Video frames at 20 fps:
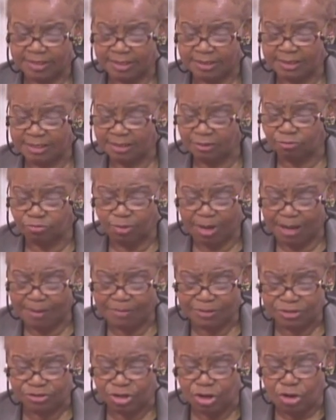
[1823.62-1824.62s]
The little
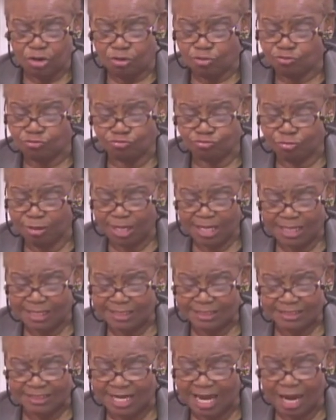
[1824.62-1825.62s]
rabbits
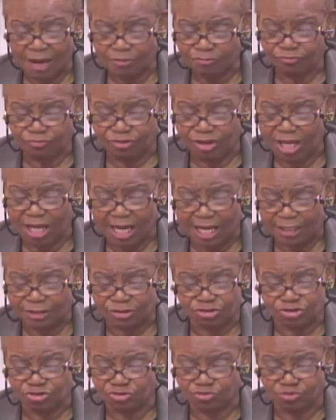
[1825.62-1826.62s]
ran down there
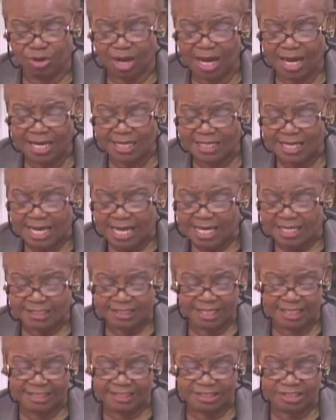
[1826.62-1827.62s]
and tried
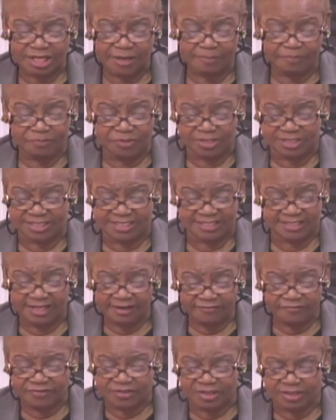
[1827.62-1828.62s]
to dip the
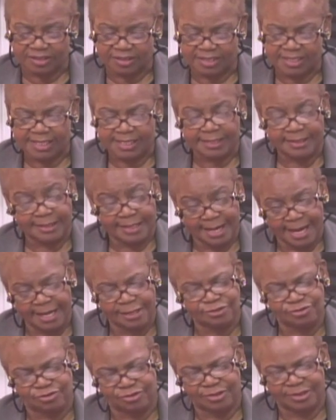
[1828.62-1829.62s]
sifter.
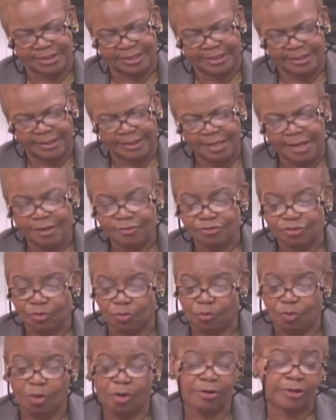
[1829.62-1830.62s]
Naturally,
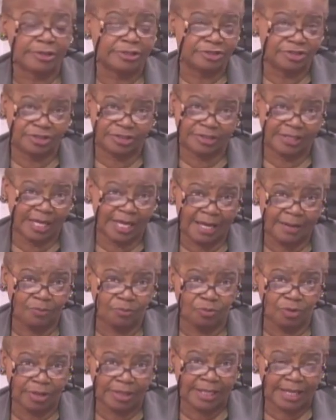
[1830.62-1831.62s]
the water just
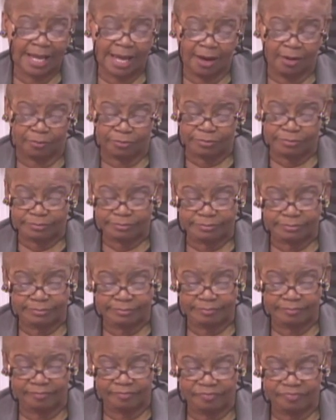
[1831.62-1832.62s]
came running out.
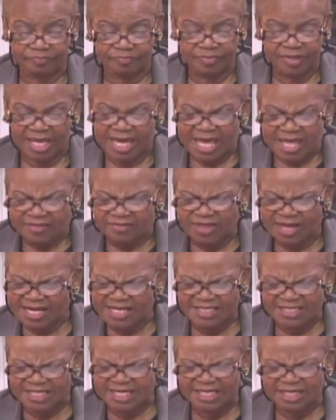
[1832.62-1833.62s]

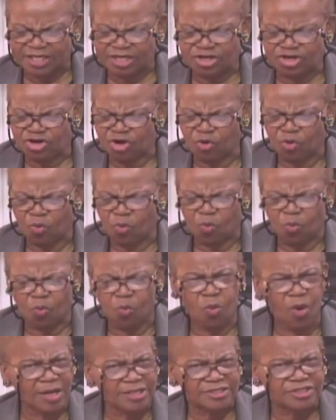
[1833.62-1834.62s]
They didn't know
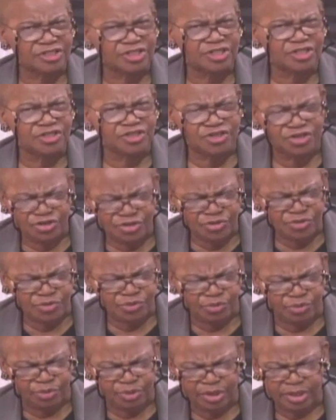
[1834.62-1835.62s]
what to
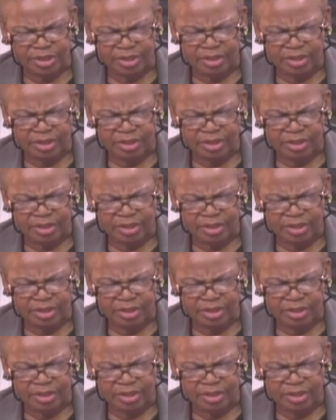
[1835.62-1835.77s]
do